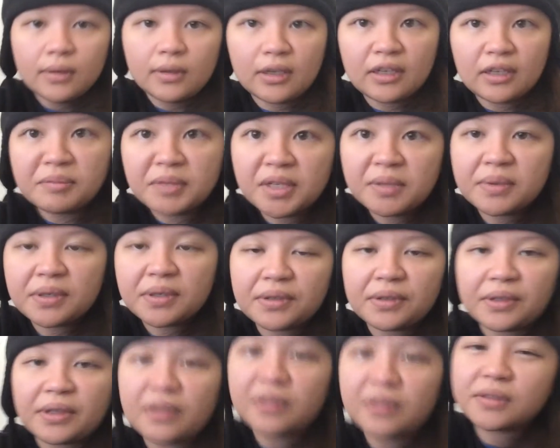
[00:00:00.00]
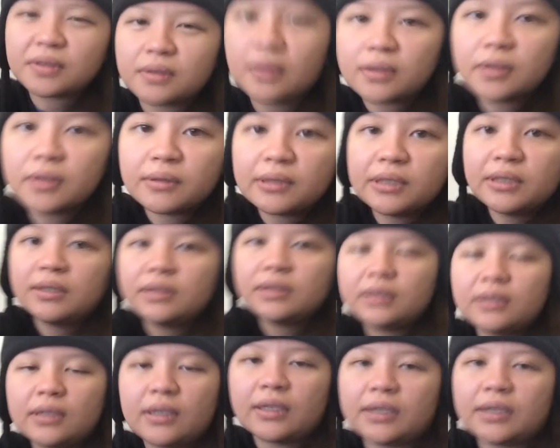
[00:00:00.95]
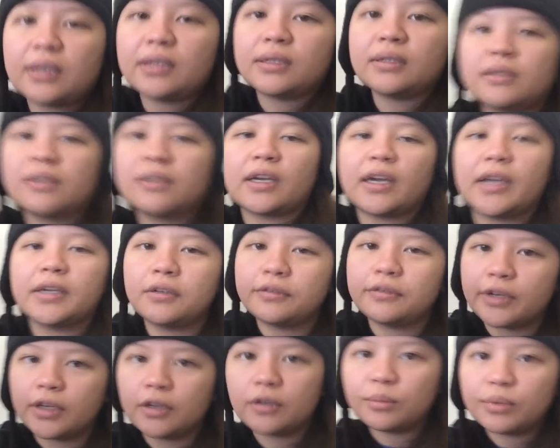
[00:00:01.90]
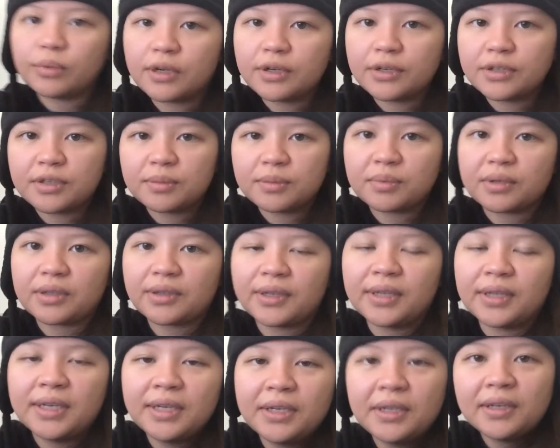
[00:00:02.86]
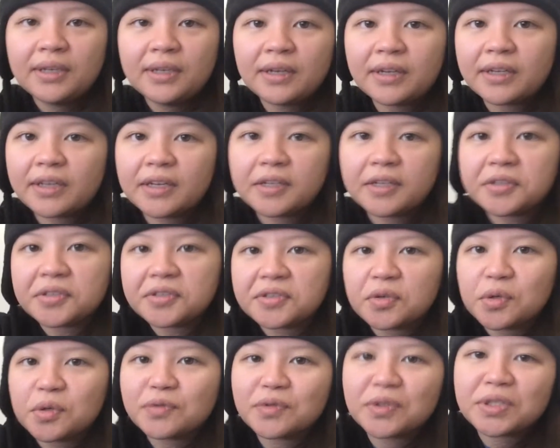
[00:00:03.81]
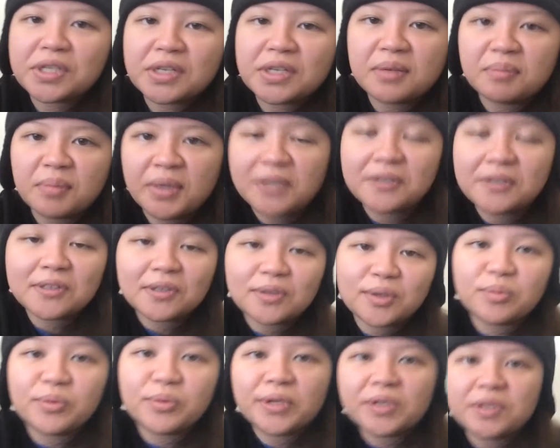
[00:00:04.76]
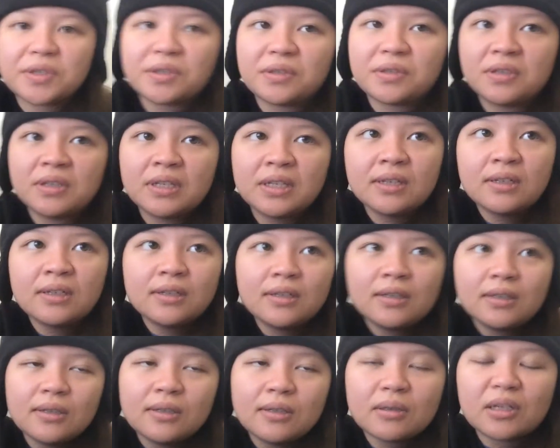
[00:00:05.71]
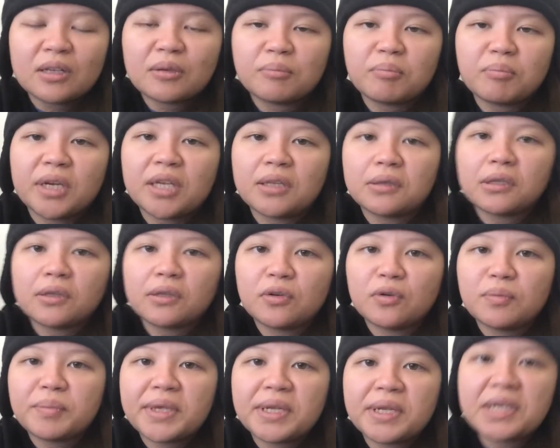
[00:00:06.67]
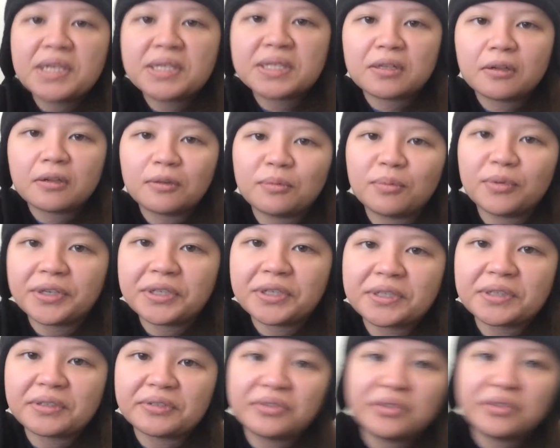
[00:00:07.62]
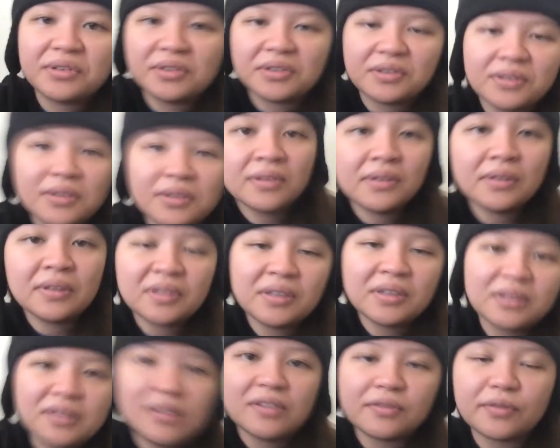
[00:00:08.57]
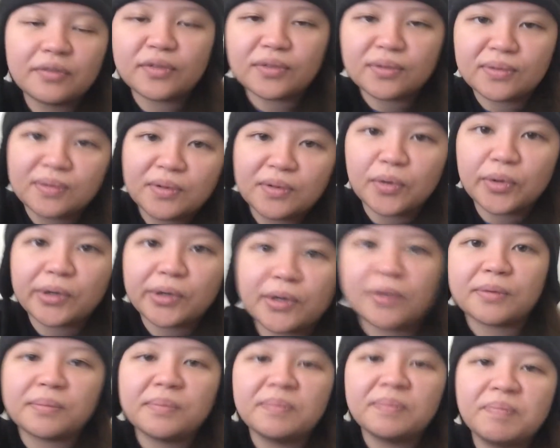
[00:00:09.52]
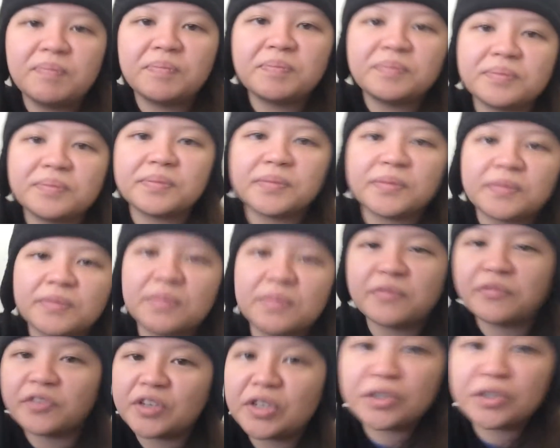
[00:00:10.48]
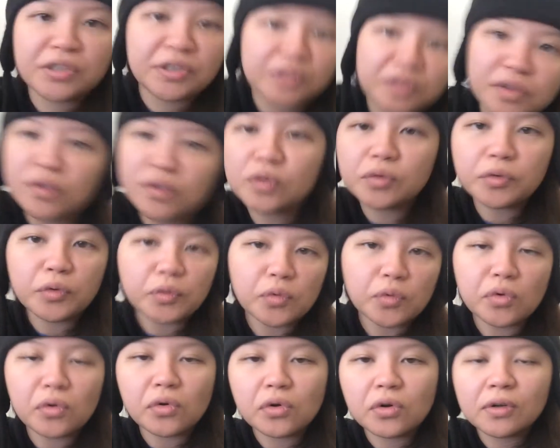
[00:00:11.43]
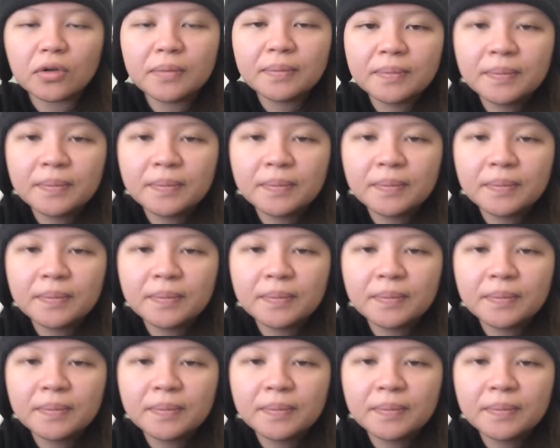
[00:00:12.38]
I might be, like, stuttering and kind of out of breath, but I kind of just overdid my celebration. My little mini celebration for finishing school.